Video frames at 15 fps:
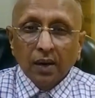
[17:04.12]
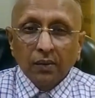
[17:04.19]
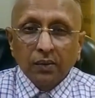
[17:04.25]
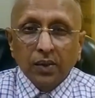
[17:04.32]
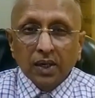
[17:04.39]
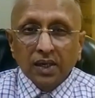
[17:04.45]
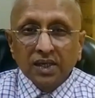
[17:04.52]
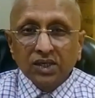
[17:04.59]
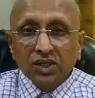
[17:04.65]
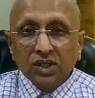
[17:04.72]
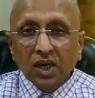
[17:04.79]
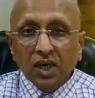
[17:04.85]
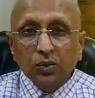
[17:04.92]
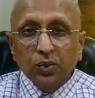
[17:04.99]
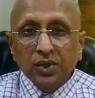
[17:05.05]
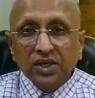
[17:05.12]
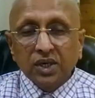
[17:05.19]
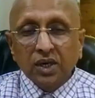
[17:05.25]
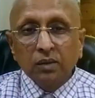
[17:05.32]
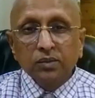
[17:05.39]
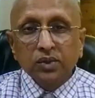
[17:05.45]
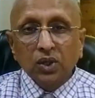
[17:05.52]
the discharge which
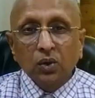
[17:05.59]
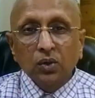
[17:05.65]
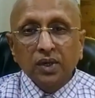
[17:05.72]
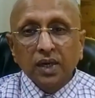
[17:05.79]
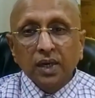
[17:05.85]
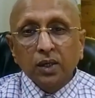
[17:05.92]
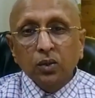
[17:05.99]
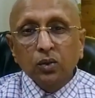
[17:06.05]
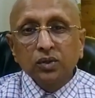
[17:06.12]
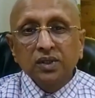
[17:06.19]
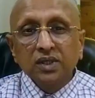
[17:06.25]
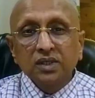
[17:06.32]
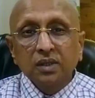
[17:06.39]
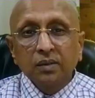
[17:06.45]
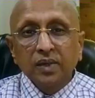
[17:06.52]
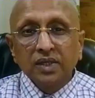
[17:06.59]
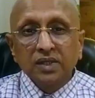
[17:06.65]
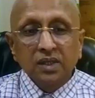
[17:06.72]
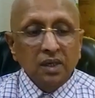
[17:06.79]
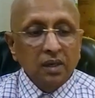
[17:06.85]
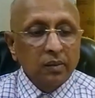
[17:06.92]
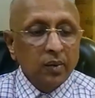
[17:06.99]
comes out, it loses the
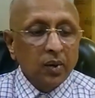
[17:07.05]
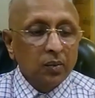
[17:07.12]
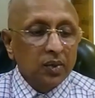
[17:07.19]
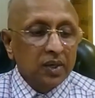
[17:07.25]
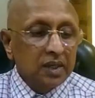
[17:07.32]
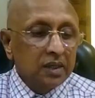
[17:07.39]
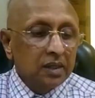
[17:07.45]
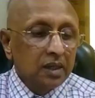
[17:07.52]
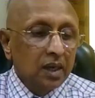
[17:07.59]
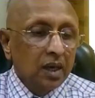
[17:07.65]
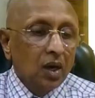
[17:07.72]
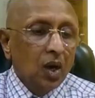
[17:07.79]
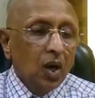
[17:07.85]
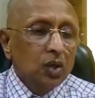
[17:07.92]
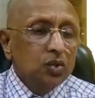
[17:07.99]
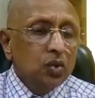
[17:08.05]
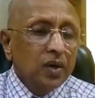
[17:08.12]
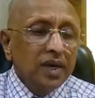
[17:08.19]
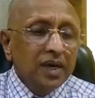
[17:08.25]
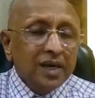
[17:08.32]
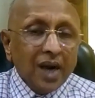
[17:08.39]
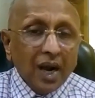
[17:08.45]
medicinal property. So
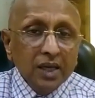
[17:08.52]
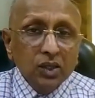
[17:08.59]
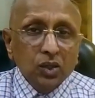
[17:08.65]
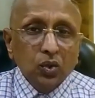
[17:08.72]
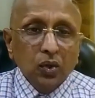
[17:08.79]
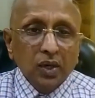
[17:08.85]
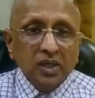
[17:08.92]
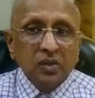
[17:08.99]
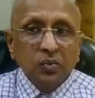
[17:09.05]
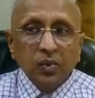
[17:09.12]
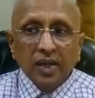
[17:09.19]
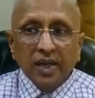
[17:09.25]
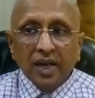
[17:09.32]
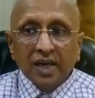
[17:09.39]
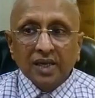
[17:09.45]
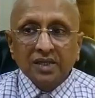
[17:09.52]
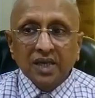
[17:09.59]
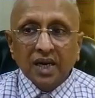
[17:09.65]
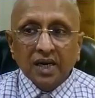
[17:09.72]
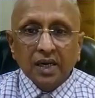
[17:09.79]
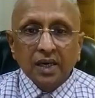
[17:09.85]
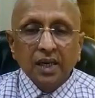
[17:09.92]
he tries to explain
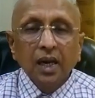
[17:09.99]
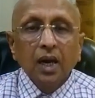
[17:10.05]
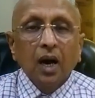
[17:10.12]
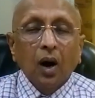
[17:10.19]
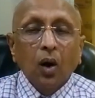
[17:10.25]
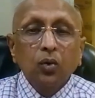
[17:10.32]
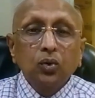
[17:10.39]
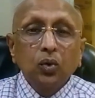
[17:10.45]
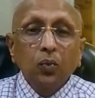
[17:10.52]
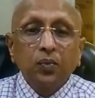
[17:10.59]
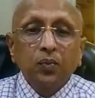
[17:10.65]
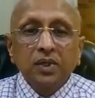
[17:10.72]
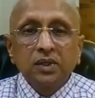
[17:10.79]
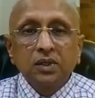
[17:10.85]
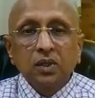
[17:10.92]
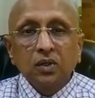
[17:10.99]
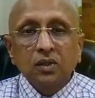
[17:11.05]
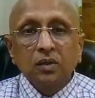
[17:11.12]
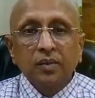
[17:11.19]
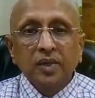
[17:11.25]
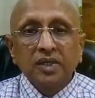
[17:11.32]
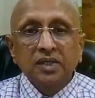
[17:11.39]
exactly how to preserve
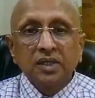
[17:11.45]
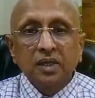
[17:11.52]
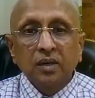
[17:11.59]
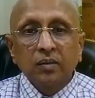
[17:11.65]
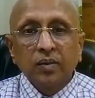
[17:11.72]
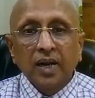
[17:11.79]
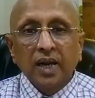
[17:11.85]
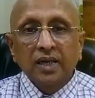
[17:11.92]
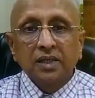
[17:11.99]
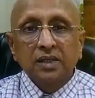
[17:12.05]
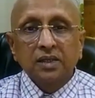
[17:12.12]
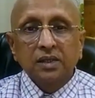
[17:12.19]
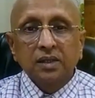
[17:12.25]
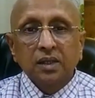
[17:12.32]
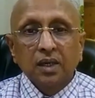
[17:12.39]
the medicinal plants.